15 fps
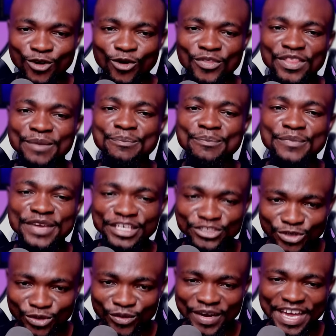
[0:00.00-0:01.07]
on the
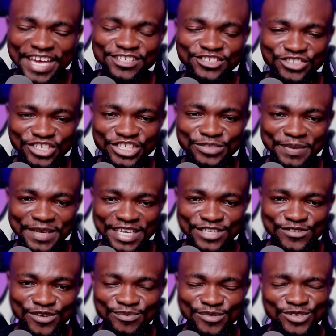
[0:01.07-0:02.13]
major exchange
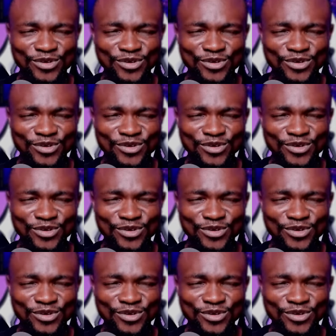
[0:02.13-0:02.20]
platform.